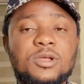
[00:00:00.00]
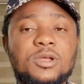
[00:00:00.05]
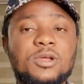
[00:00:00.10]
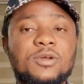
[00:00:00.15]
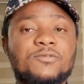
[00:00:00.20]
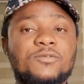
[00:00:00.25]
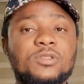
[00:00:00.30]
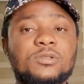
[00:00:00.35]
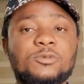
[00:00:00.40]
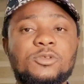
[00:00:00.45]

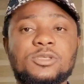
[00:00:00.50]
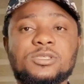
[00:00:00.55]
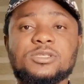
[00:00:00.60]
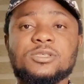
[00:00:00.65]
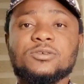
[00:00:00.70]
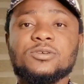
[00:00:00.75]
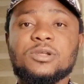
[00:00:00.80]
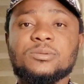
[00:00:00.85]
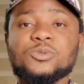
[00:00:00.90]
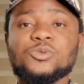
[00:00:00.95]
Follow me on
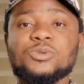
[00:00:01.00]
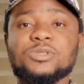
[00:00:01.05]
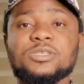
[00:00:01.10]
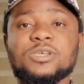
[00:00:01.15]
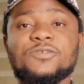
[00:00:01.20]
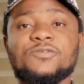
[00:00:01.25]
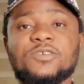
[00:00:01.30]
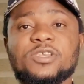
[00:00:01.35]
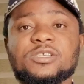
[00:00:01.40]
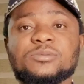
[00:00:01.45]
Instagram, Twitter,
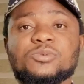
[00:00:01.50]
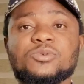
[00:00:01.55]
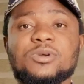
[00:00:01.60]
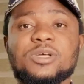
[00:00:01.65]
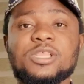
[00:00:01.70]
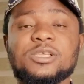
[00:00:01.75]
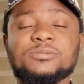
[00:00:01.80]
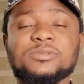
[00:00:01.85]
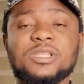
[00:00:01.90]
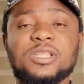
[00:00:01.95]
Facebook,
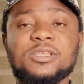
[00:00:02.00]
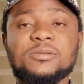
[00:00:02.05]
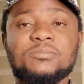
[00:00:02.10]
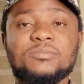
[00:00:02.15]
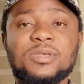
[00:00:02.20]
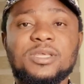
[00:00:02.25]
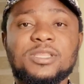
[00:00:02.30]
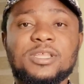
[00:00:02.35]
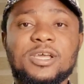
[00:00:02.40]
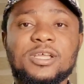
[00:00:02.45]
Adamslink
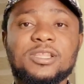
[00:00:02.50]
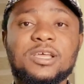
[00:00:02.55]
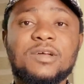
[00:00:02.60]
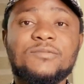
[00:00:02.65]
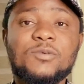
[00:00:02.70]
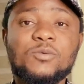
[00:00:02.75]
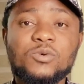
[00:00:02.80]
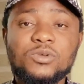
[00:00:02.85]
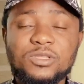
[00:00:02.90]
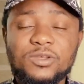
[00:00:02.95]
Media. And have
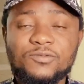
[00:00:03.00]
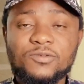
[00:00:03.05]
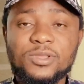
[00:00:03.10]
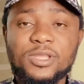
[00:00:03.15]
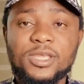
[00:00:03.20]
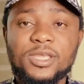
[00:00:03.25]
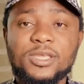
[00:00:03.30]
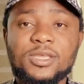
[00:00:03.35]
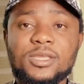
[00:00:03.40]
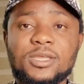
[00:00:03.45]
a wonderful
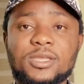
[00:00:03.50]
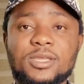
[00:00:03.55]
day.